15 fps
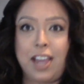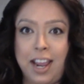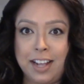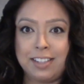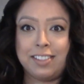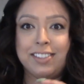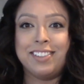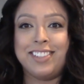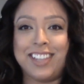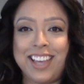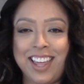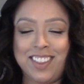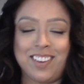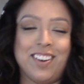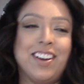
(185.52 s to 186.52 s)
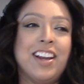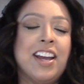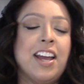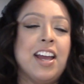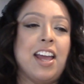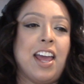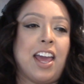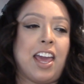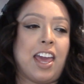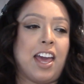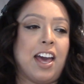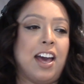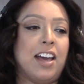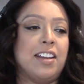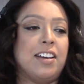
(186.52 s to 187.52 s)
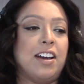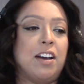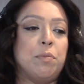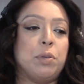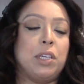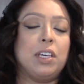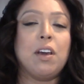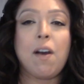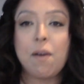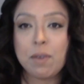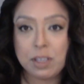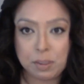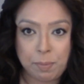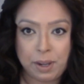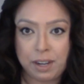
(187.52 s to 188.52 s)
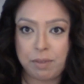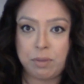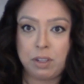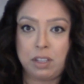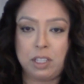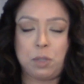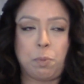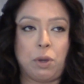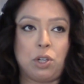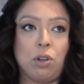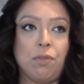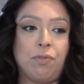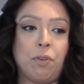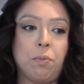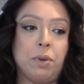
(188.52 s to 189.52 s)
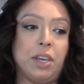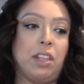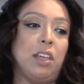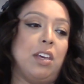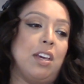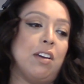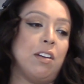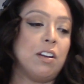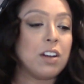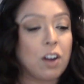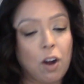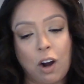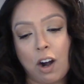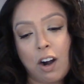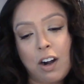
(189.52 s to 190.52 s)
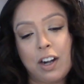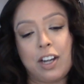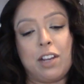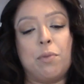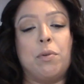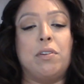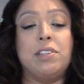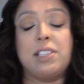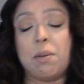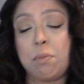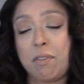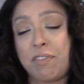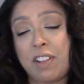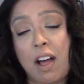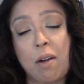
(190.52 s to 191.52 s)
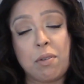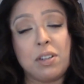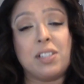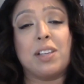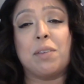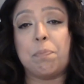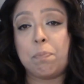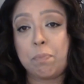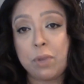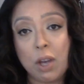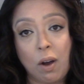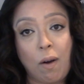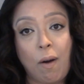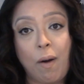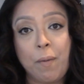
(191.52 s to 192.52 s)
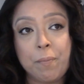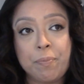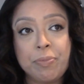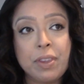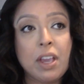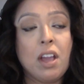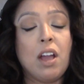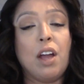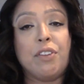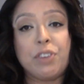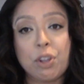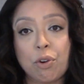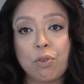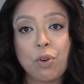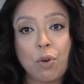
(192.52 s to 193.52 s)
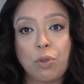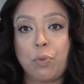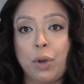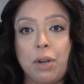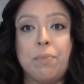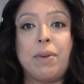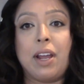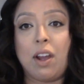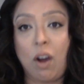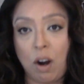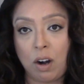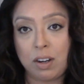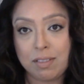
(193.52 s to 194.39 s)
together. And he always made it really special for me. He got a card, and he would always give me flowers. Y'all, if you don't know the way to my heart,